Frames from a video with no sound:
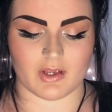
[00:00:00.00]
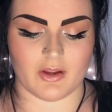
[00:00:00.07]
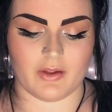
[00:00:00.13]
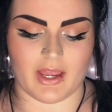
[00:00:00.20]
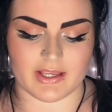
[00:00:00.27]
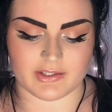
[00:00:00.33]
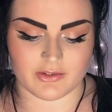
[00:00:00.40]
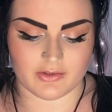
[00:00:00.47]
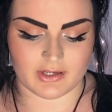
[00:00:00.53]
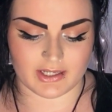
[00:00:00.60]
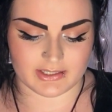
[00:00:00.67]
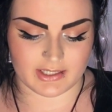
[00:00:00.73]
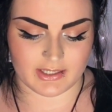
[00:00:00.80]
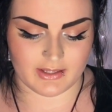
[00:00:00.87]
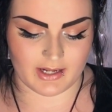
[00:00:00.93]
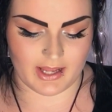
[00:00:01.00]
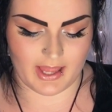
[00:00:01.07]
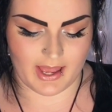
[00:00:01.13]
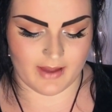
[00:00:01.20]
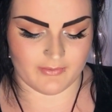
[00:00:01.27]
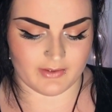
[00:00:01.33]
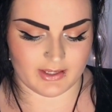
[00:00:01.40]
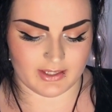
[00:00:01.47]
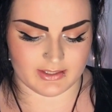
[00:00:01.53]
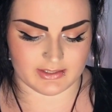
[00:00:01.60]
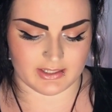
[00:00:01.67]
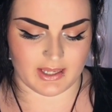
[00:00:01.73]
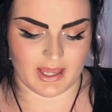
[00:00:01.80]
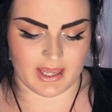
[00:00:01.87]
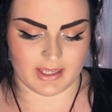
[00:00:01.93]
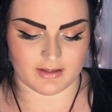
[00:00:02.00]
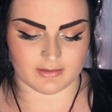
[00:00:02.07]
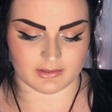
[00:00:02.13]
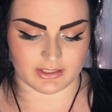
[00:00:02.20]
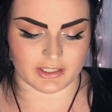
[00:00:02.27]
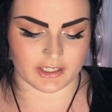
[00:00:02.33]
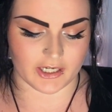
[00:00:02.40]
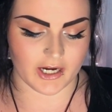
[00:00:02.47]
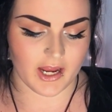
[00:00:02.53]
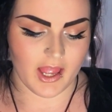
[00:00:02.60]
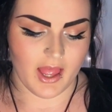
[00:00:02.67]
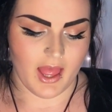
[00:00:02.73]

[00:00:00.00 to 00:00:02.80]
Okay, so the next thing that I have is a glitter,